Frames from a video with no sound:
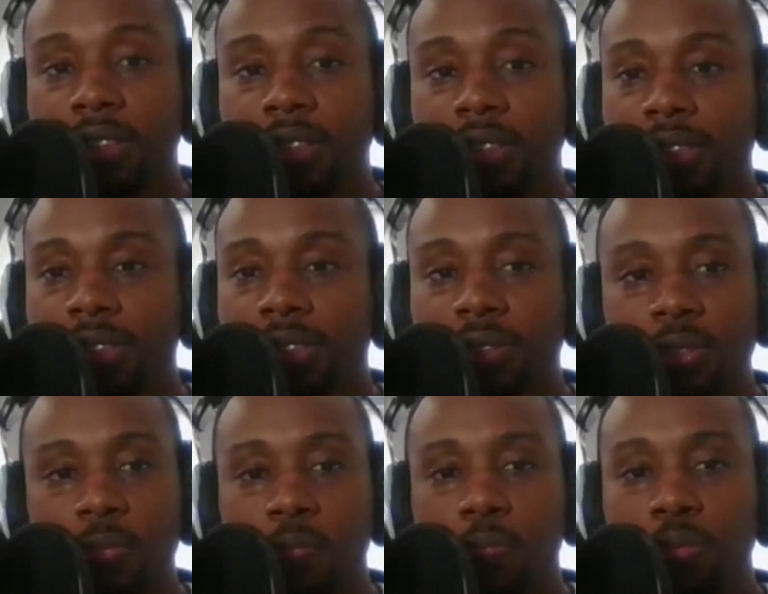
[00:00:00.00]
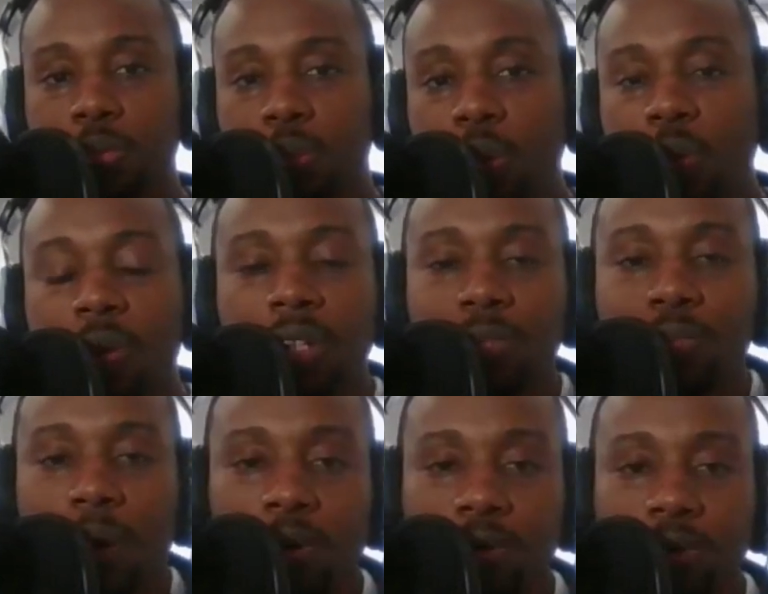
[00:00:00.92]
just ruined
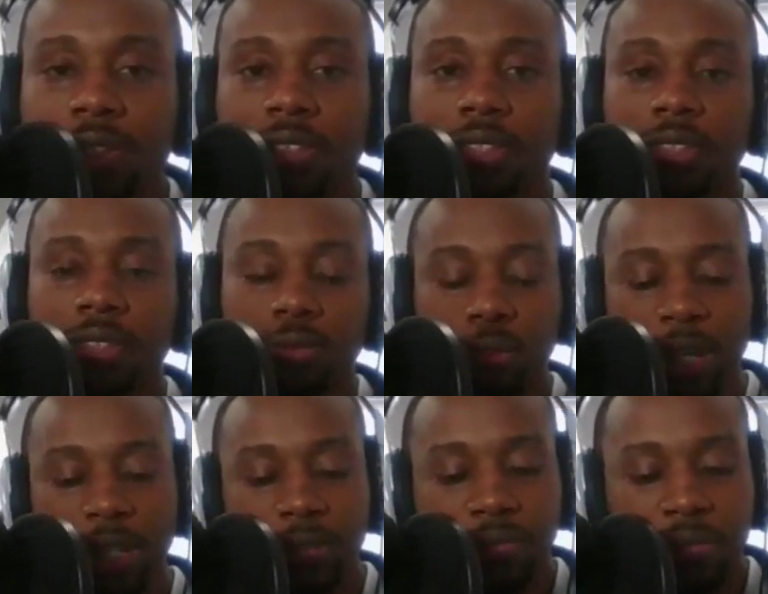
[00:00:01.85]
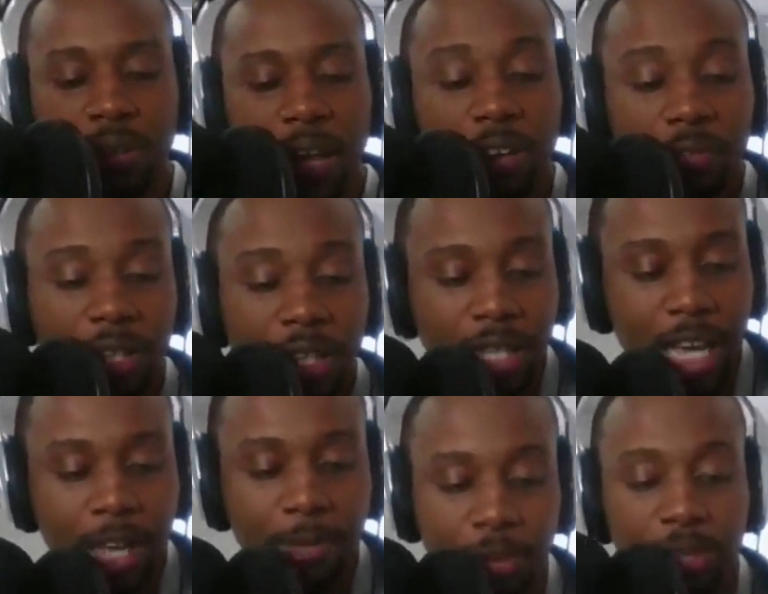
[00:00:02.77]
emotions, ready to fly off the
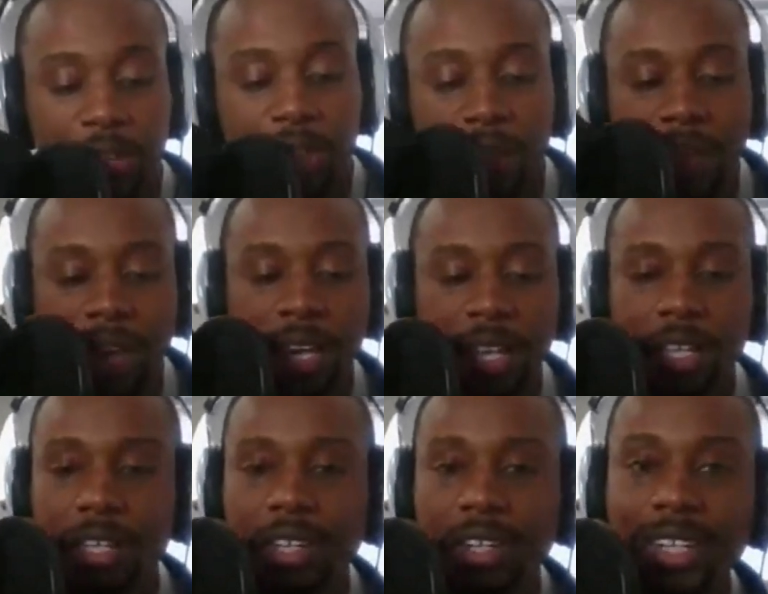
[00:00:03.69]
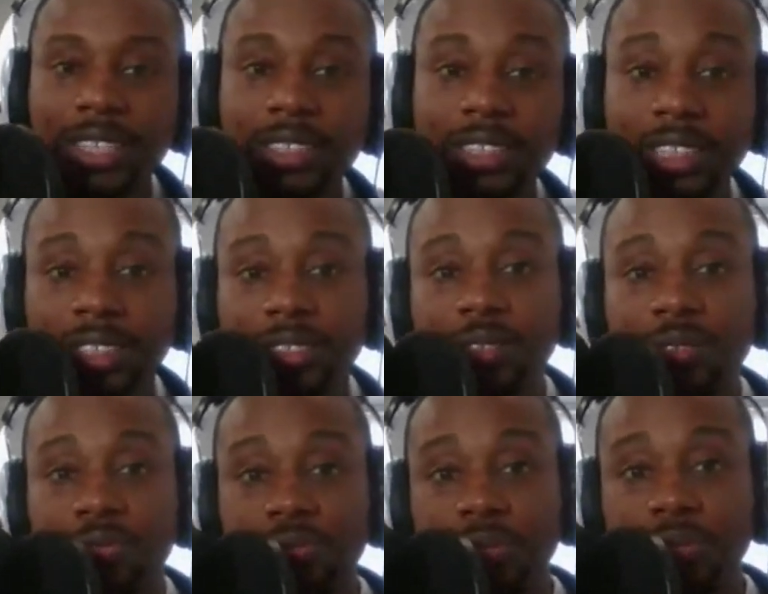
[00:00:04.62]
hammer, and
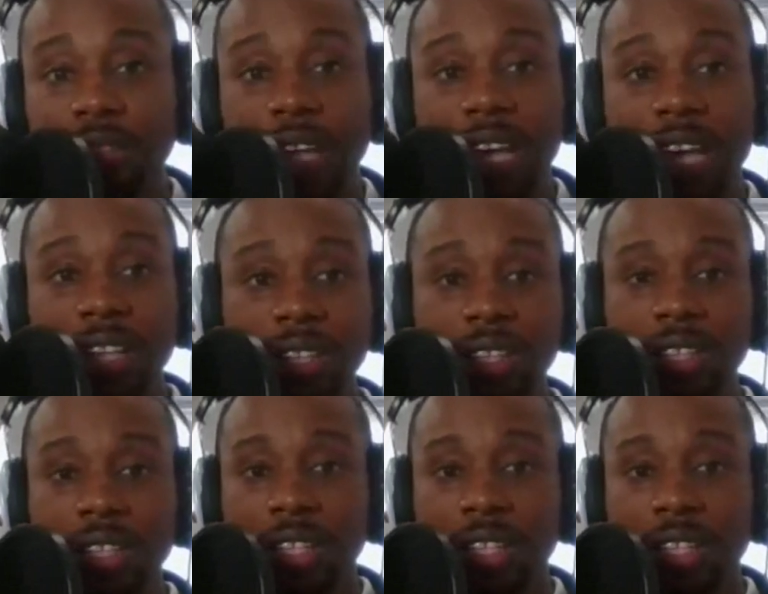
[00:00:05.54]
then